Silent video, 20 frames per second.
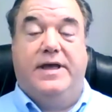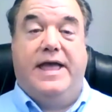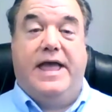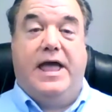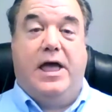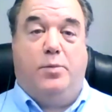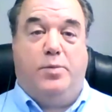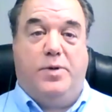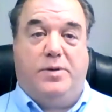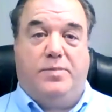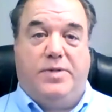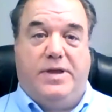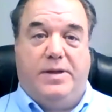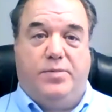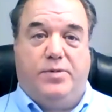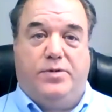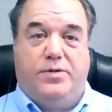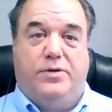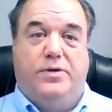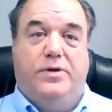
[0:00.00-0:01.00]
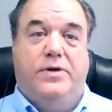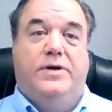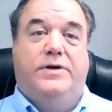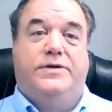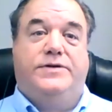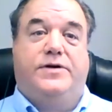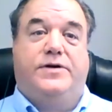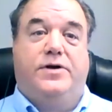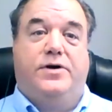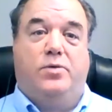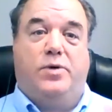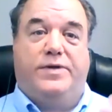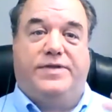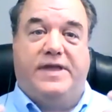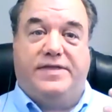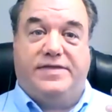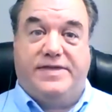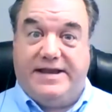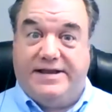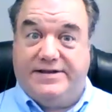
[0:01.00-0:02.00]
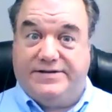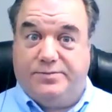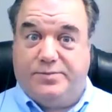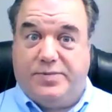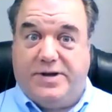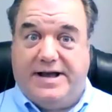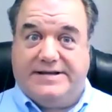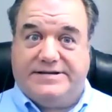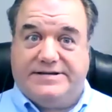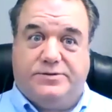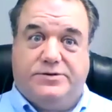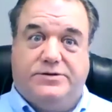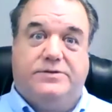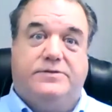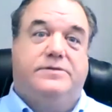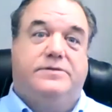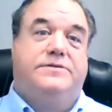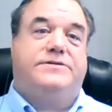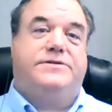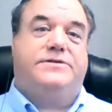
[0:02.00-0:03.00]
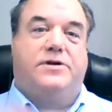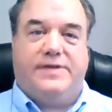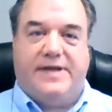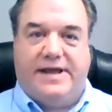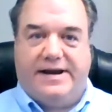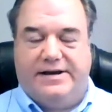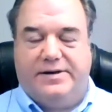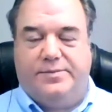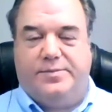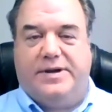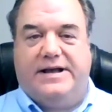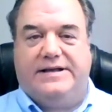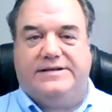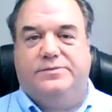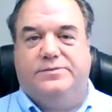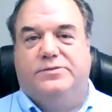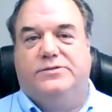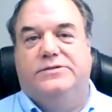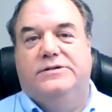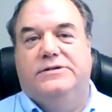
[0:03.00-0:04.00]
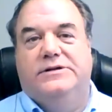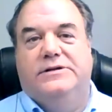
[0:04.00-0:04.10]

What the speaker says: helping people turn what they think is impossible, turn that into possible.